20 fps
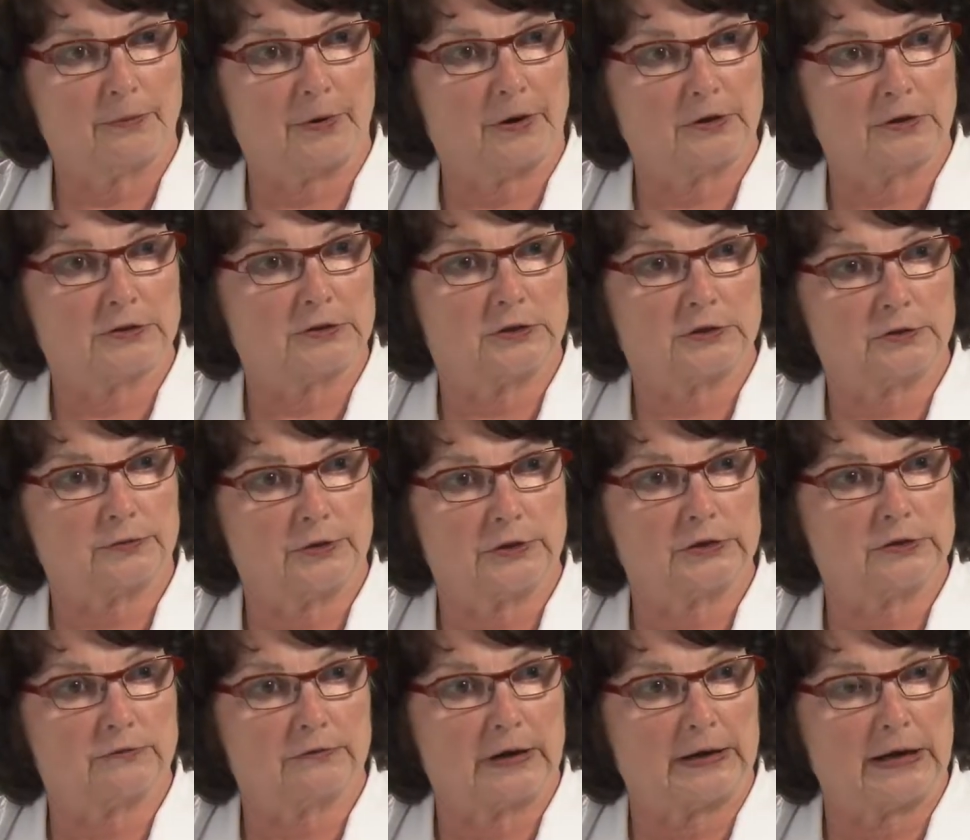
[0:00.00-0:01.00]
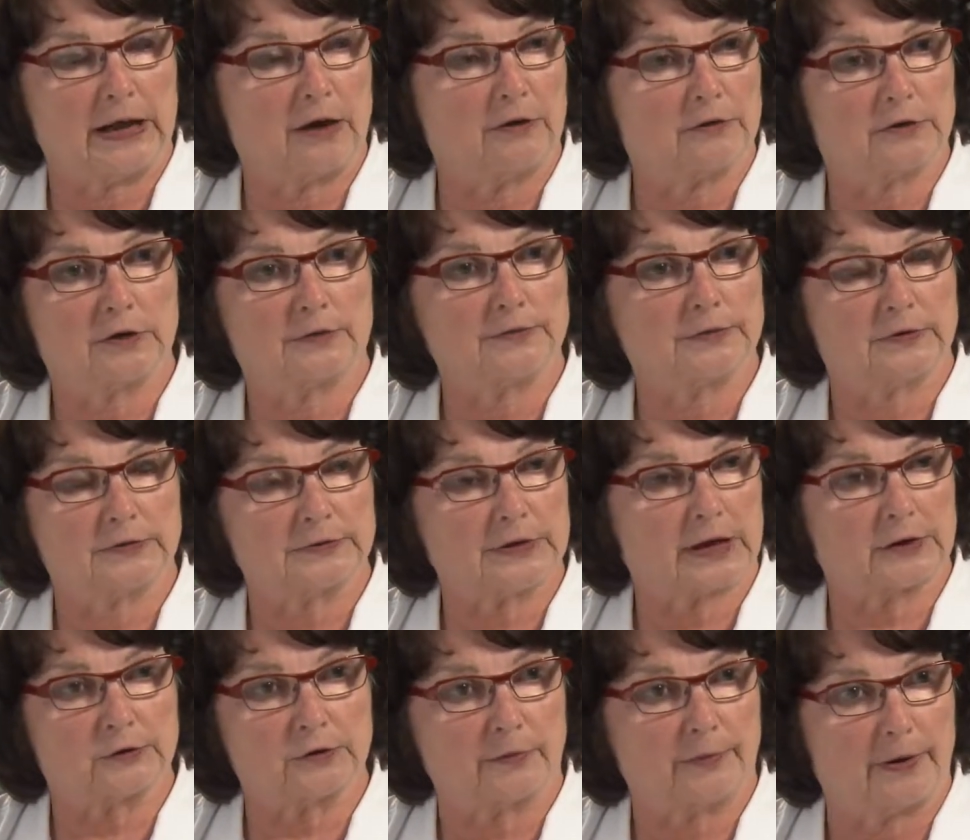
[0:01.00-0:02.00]
partner situation right now in terms of
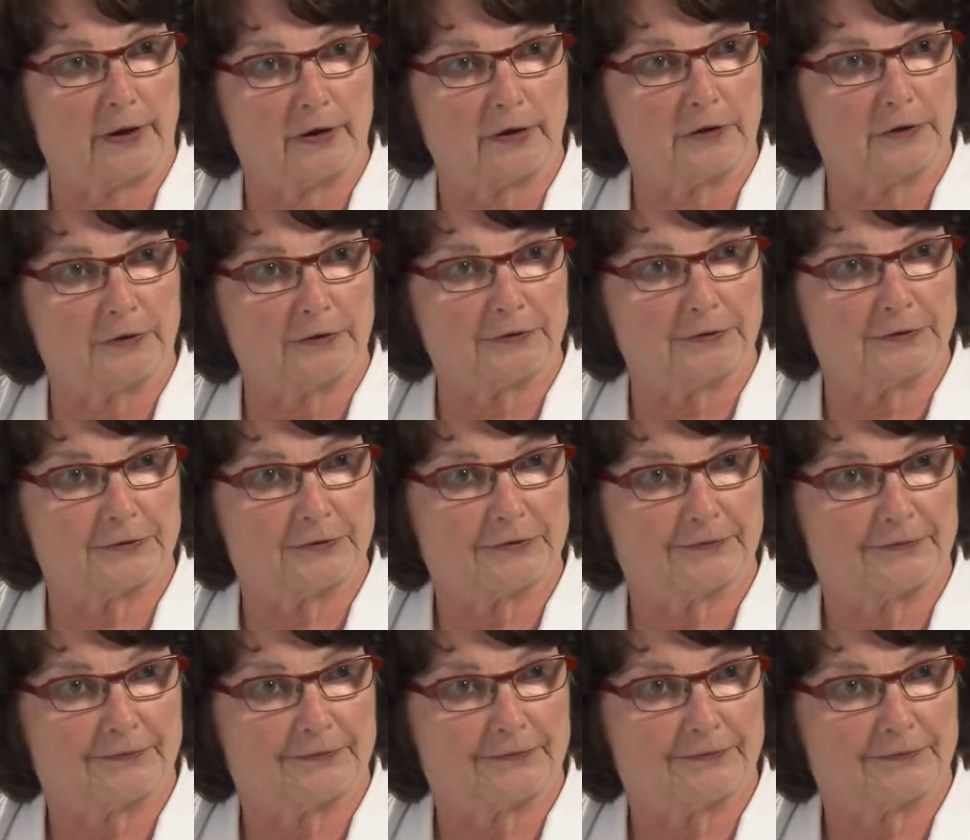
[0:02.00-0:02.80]
sexual partners?